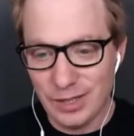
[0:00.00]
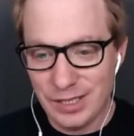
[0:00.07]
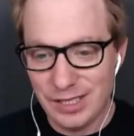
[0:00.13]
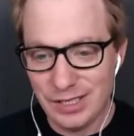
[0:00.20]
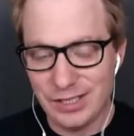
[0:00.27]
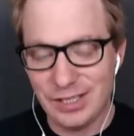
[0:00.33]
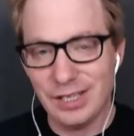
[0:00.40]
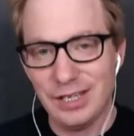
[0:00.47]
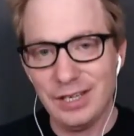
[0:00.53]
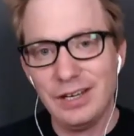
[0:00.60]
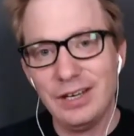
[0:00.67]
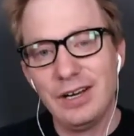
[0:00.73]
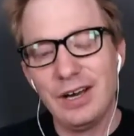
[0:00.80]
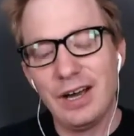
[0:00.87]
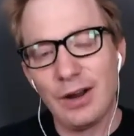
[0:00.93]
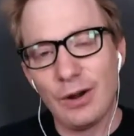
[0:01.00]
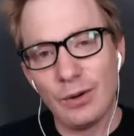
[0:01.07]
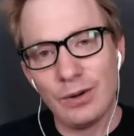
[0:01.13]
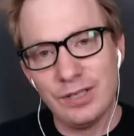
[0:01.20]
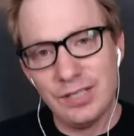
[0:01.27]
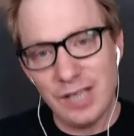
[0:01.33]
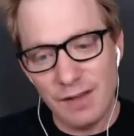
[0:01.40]
existed I
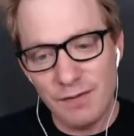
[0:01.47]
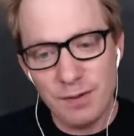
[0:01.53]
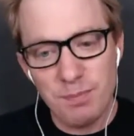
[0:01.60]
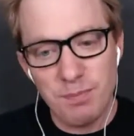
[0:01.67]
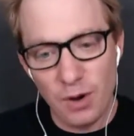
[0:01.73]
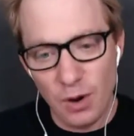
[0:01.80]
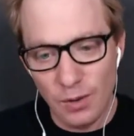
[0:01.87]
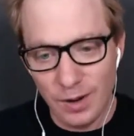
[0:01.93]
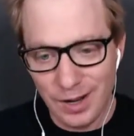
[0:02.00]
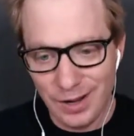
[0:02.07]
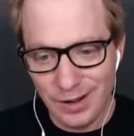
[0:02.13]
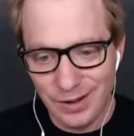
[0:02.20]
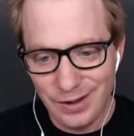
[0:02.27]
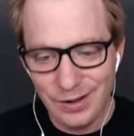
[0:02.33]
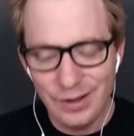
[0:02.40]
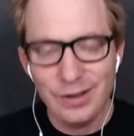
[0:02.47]
heard David Bowie